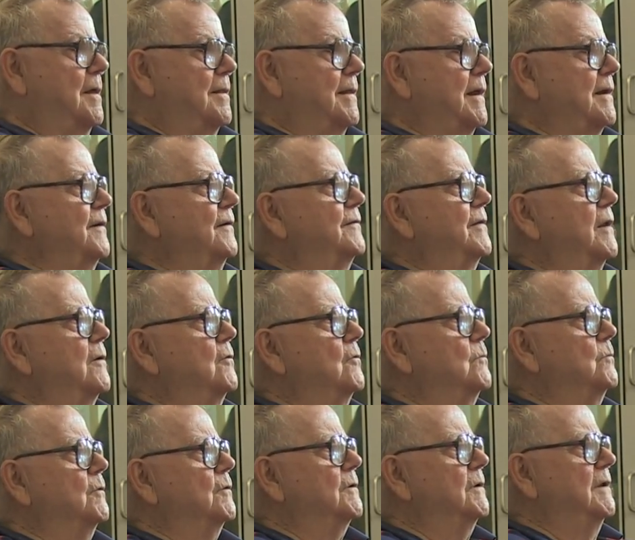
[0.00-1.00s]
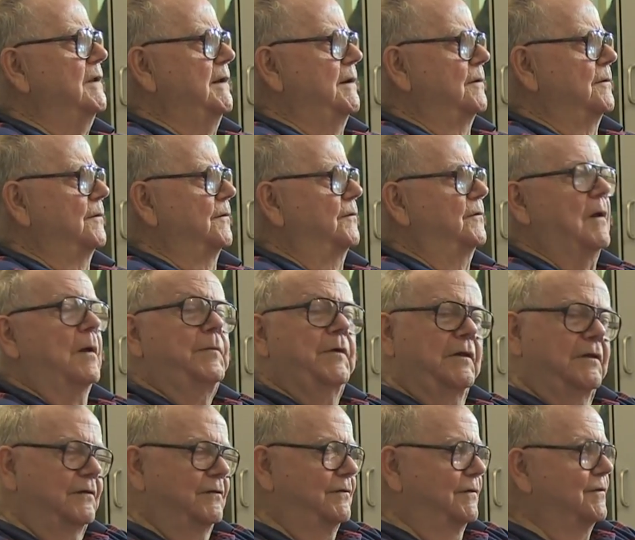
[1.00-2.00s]
That is, they don't want leaders. I
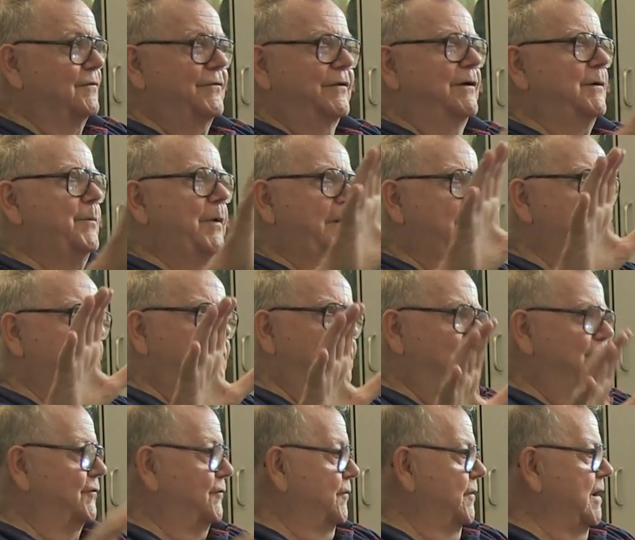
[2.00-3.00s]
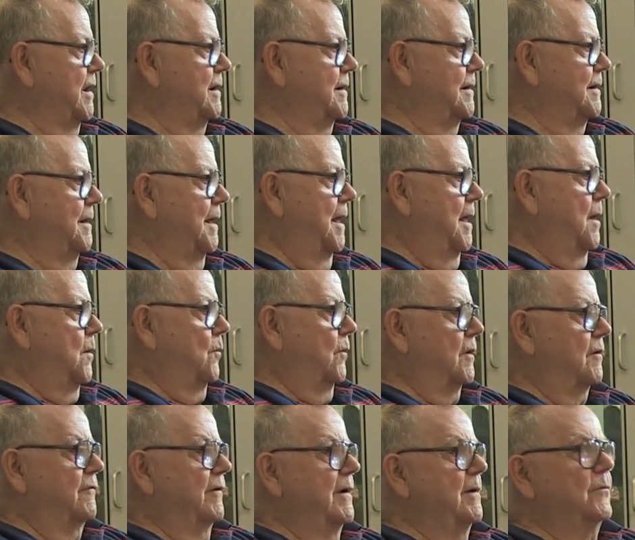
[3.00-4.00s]
mean, this is a very powerful strain. And
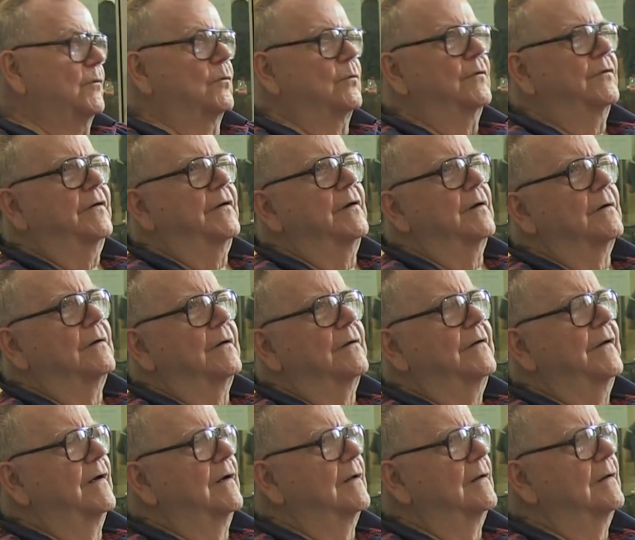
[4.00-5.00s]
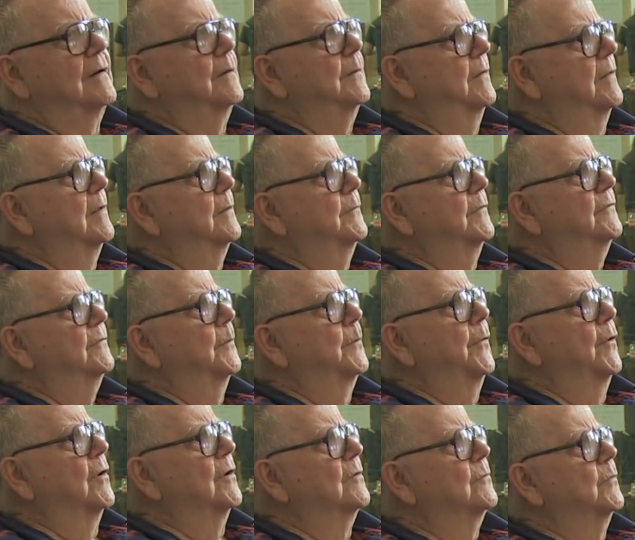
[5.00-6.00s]
when Graeber was here in town, that was a
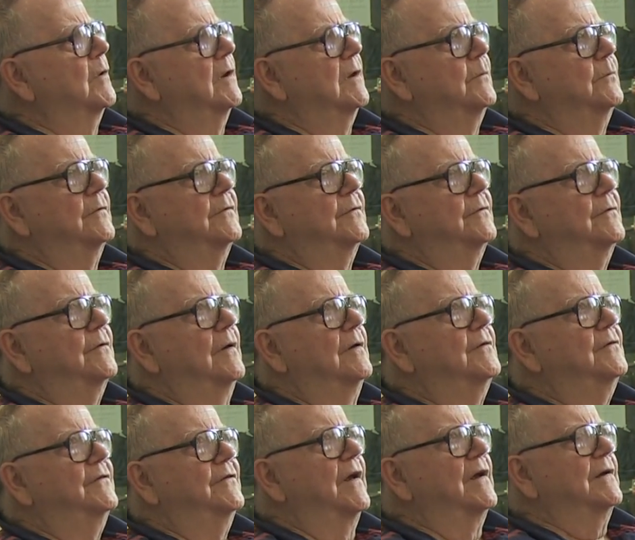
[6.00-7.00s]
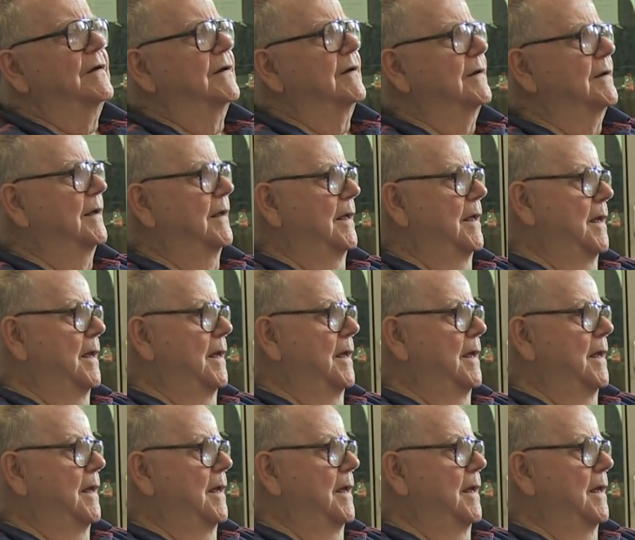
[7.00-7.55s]
part of what he was saying.